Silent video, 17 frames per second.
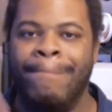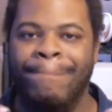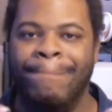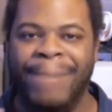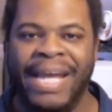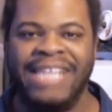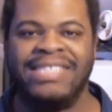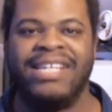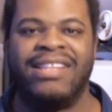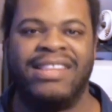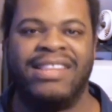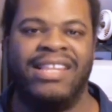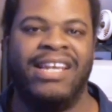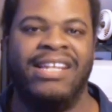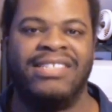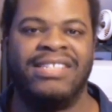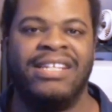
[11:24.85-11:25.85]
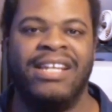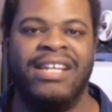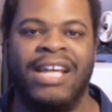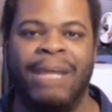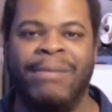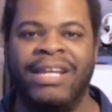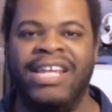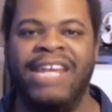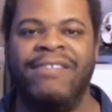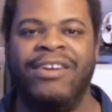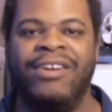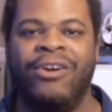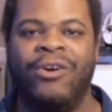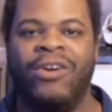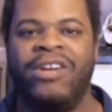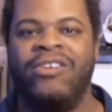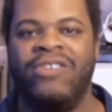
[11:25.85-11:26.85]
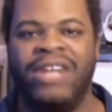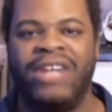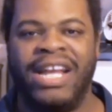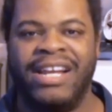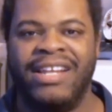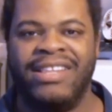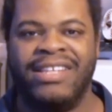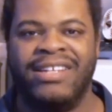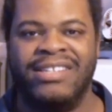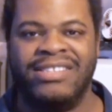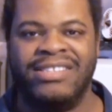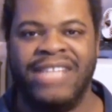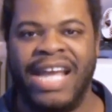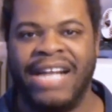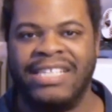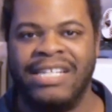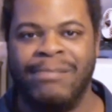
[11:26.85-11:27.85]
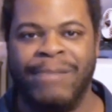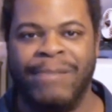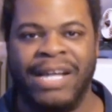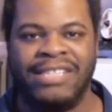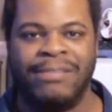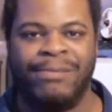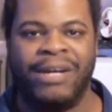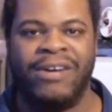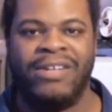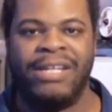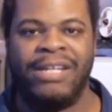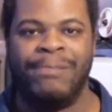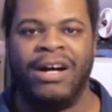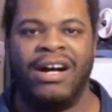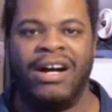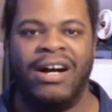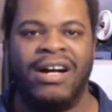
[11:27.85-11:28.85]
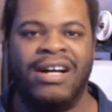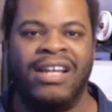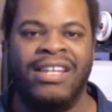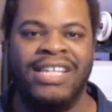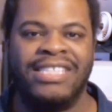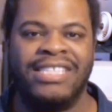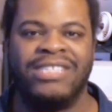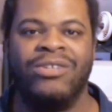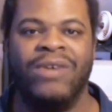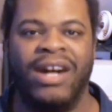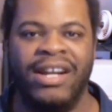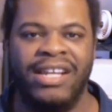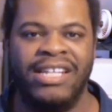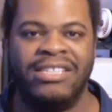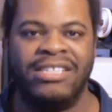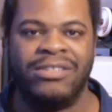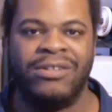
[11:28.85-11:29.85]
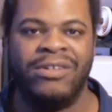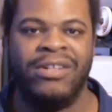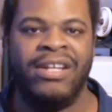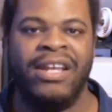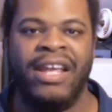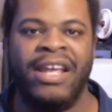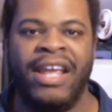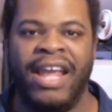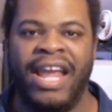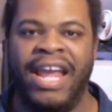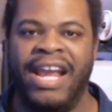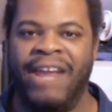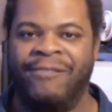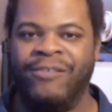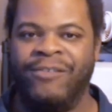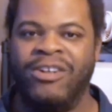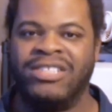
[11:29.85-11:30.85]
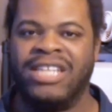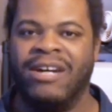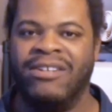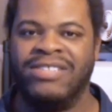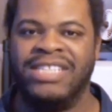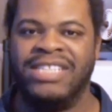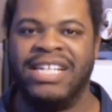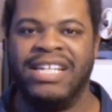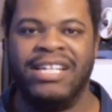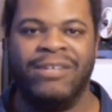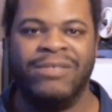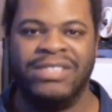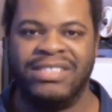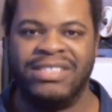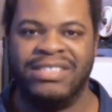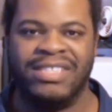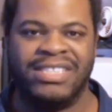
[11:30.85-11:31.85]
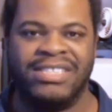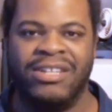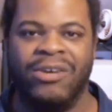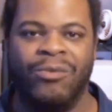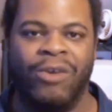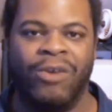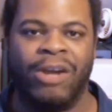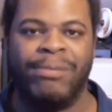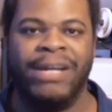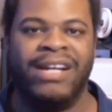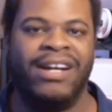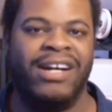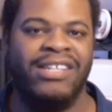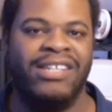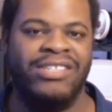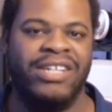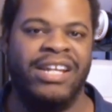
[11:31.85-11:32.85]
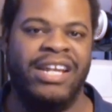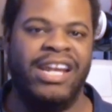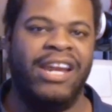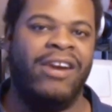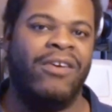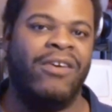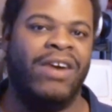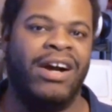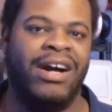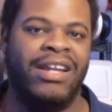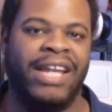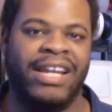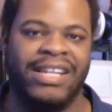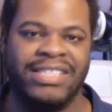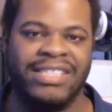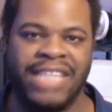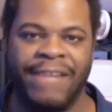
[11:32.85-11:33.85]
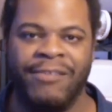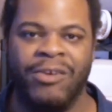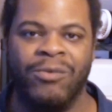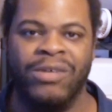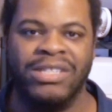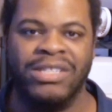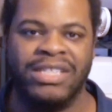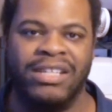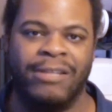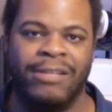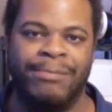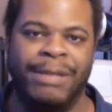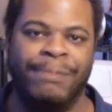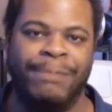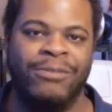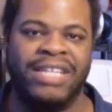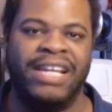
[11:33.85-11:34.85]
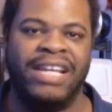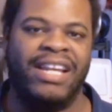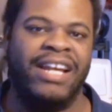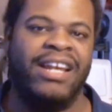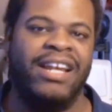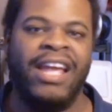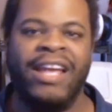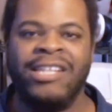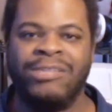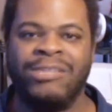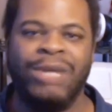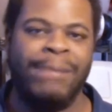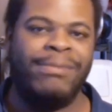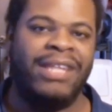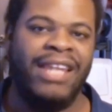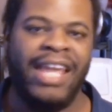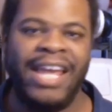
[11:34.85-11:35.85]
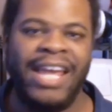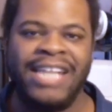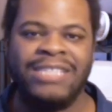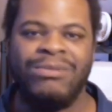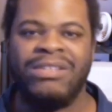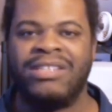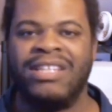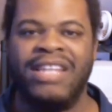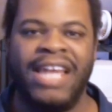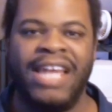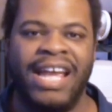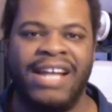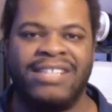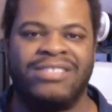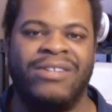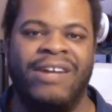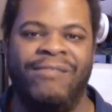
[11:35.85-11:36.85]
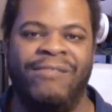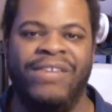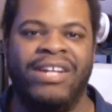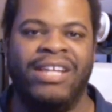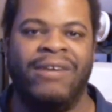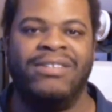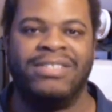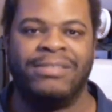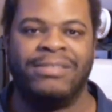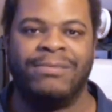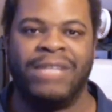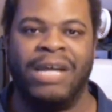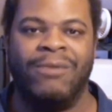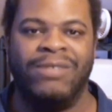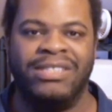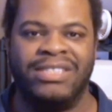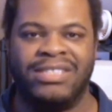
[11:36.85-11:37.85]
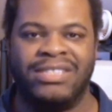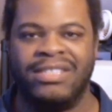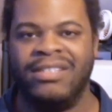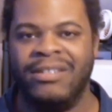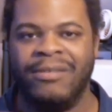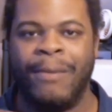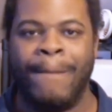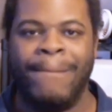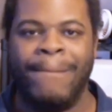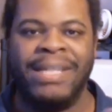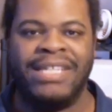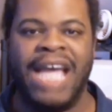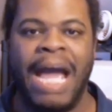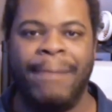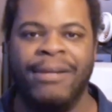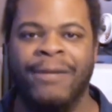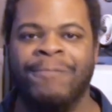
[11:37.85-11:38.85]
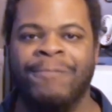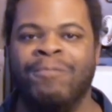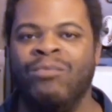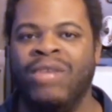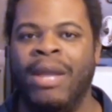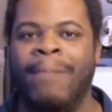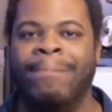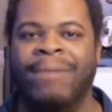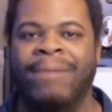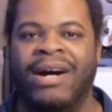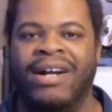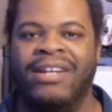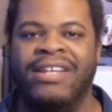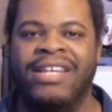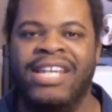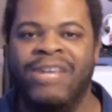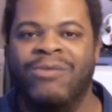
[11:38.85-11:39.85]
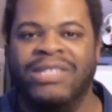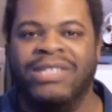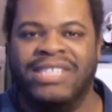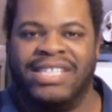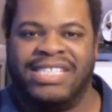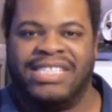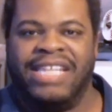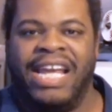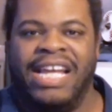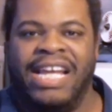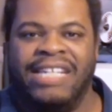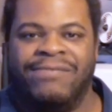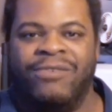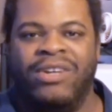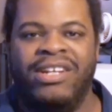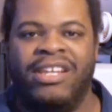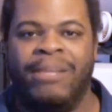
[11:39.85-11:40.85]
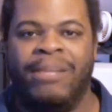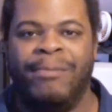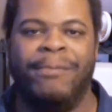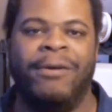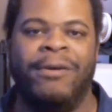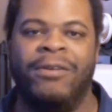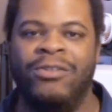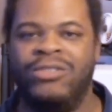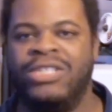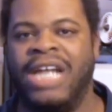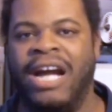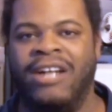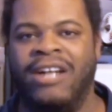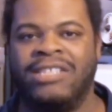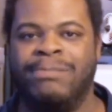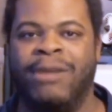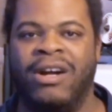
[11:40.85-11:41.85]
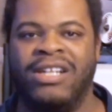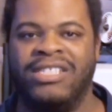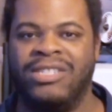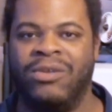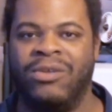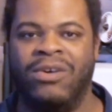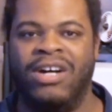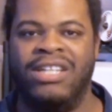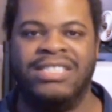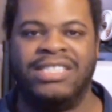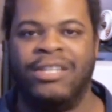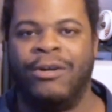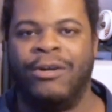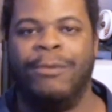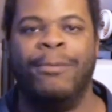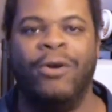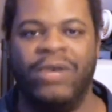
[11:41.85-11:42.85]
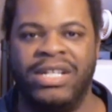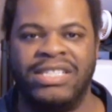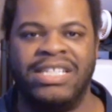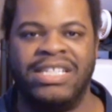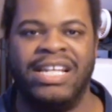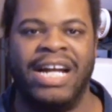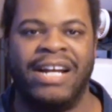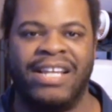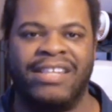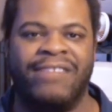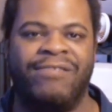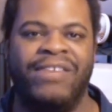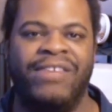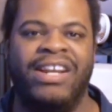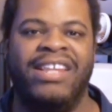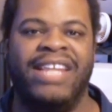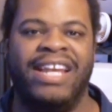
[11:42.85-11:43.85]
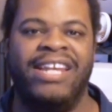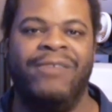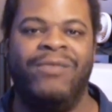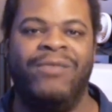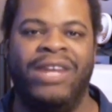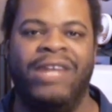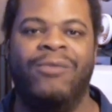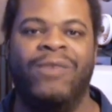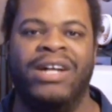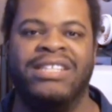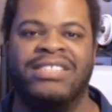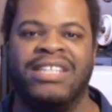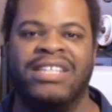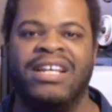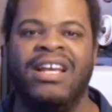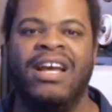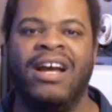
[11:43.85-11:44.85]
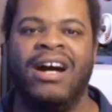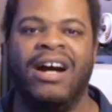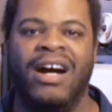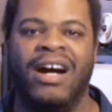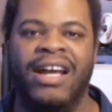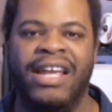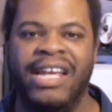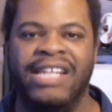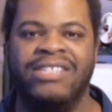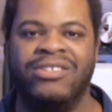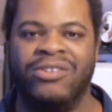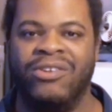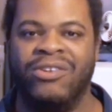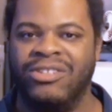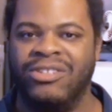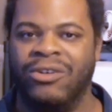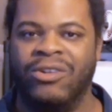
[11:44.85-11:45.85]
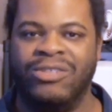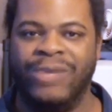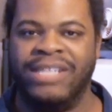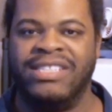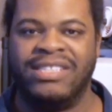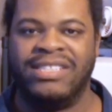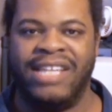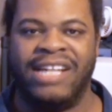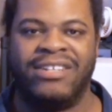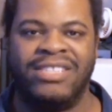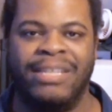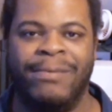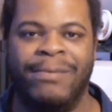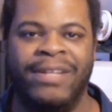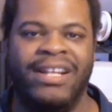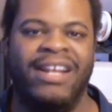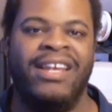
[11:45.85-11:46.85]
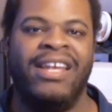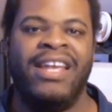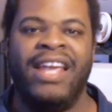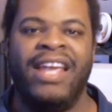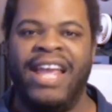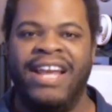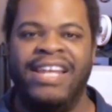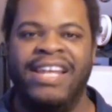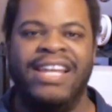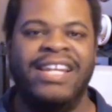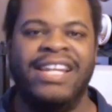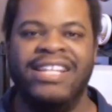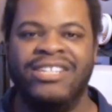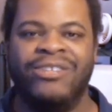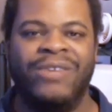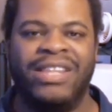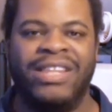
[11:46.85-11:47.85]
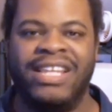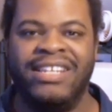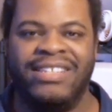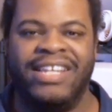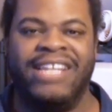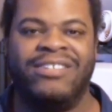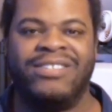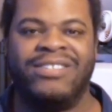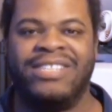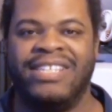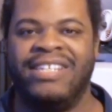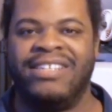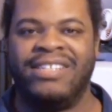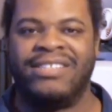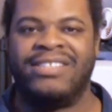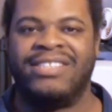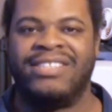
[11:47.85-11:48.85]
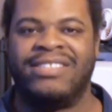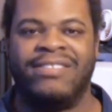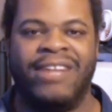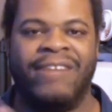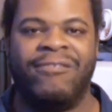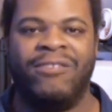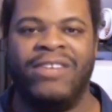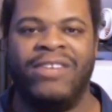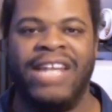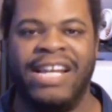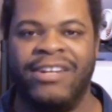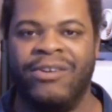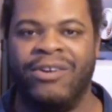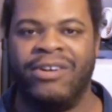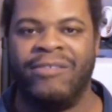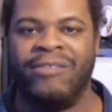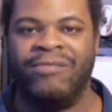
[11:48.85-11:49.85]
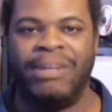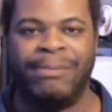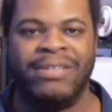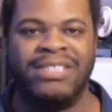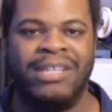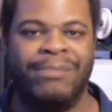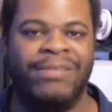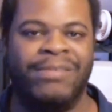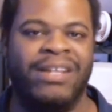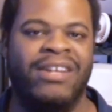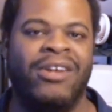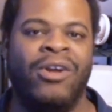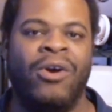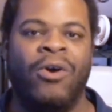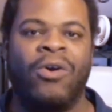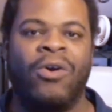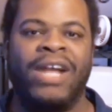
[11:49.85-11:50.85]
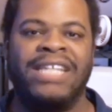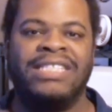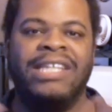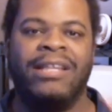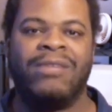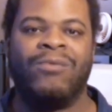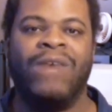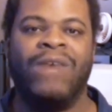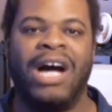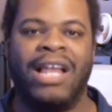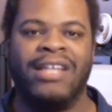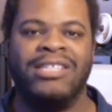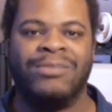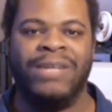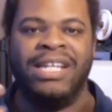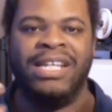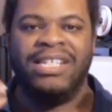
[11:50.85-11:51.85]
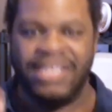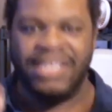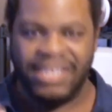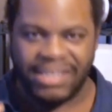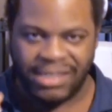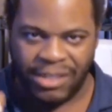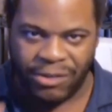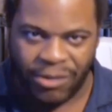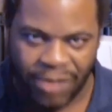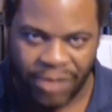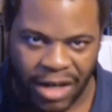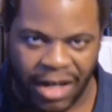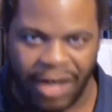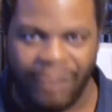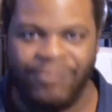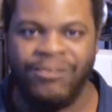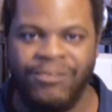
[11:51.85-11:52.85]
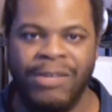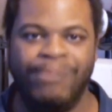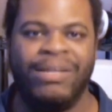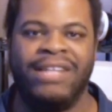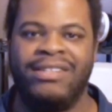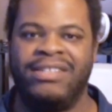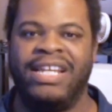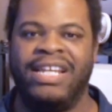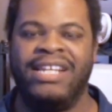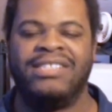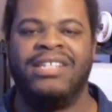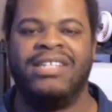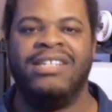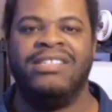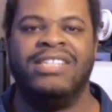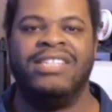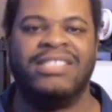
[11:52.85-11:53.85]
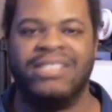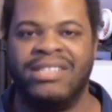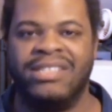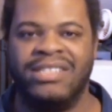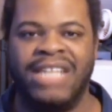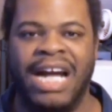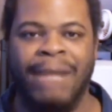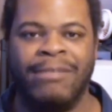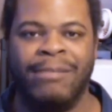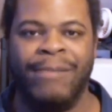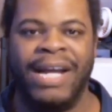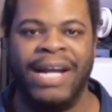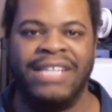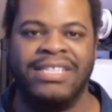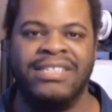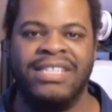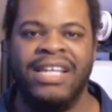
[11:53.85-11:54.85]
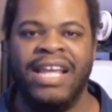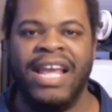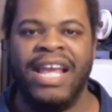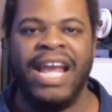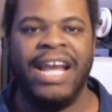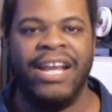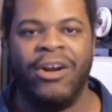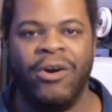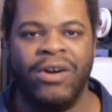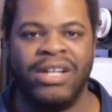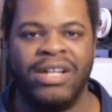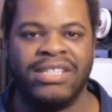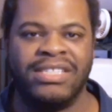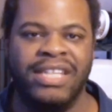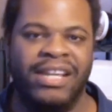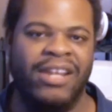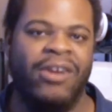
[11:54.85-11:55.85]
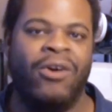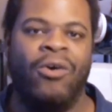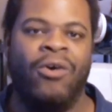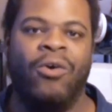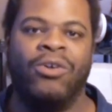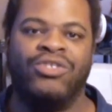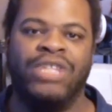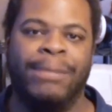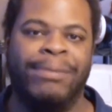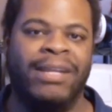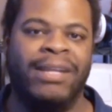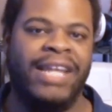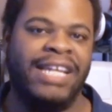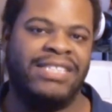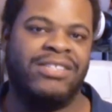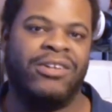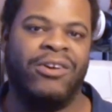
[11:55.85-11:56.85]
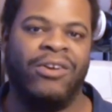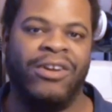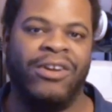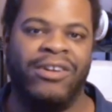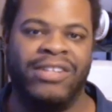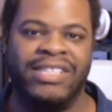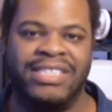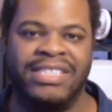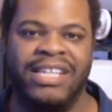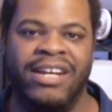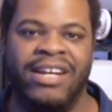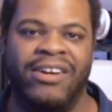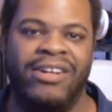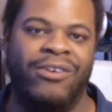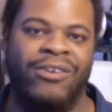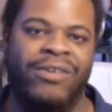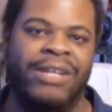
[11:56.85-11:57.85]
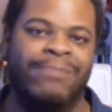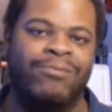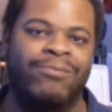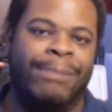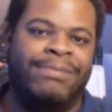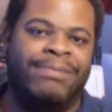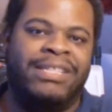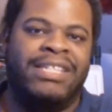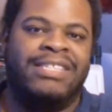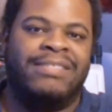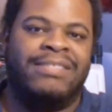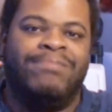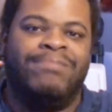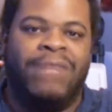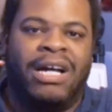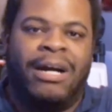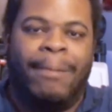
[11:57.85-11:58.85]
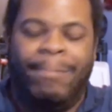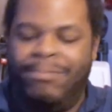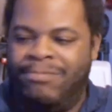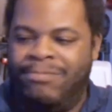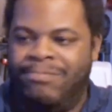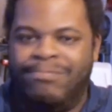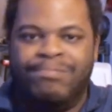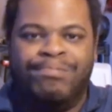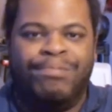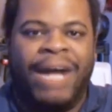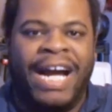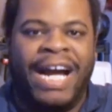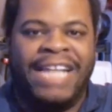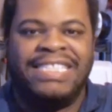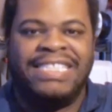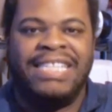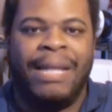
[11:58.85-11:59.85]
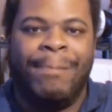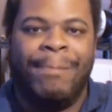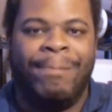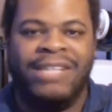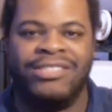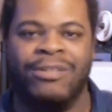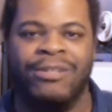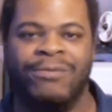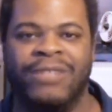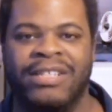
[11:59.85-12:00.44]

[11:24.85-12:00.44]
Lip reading: basic things. I mean, like, even earlier tonight in the tag team match, apparently Kalisto got injured. And at first I was thinking it was just a work because you could hear like Xavier Woods and other people saying, like, sweep the leg, sweep the leg. So I figured that was meant to happen. But he was exchanged for another member of Lucha House Party so unceremoniously. I get the feeling that he really was injured or tweaked his leg or something like that. And he didn't do anything dangerous. He just, like, landed on a flip or something. Or like Seth Rollins when he did his little flip that he's done dozens of times in matches and he hurt his knee. Or Triple H earlier this year, you know, he ripped his bicep muscle